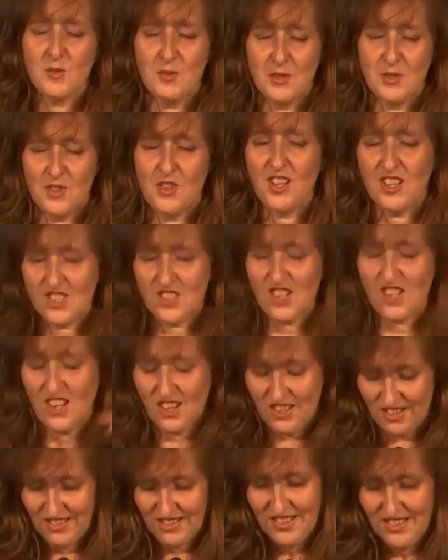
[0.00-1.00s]
should be doing it
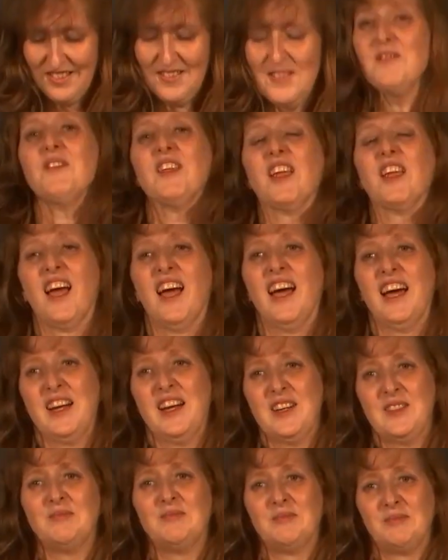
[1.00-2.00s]
too
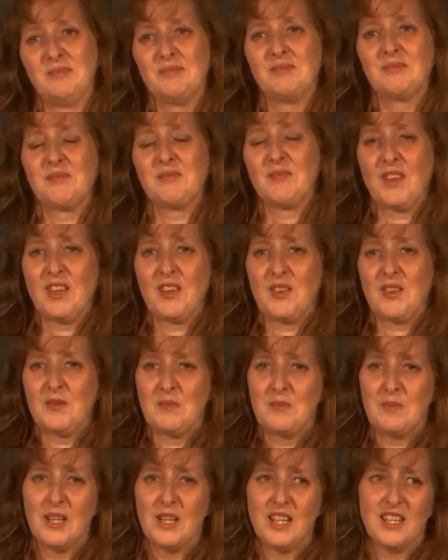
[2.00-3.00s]
um,
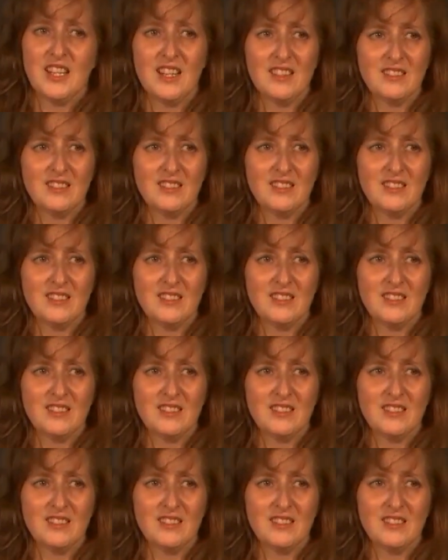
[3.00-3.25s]
but